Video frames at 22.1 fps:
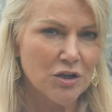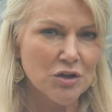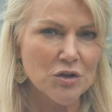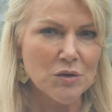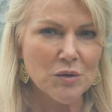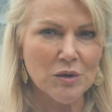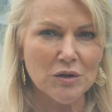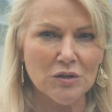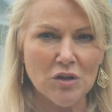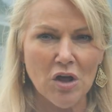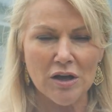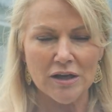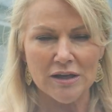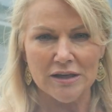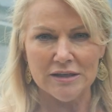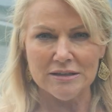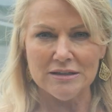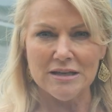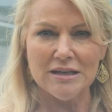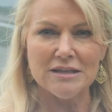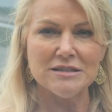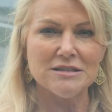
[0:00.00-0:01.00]
you can lock
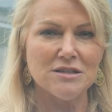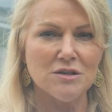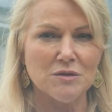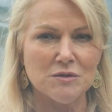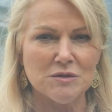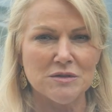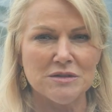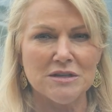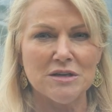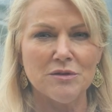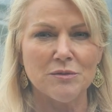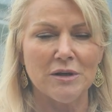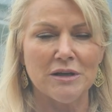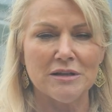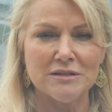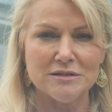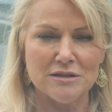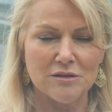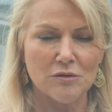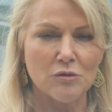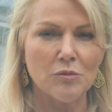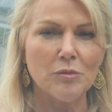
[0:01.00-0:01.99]
it into those
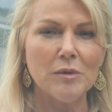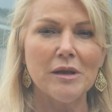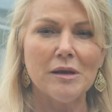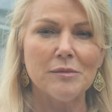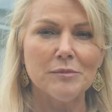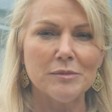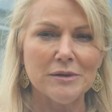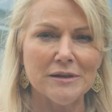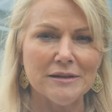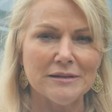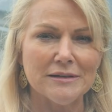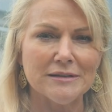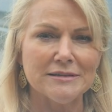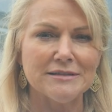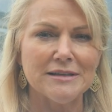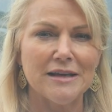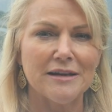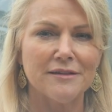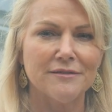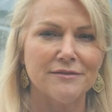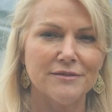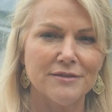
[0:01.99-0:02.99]
D-rings and it will be completely
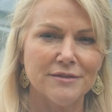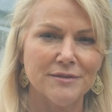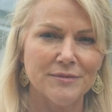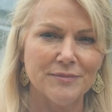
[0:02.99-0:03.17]
safe.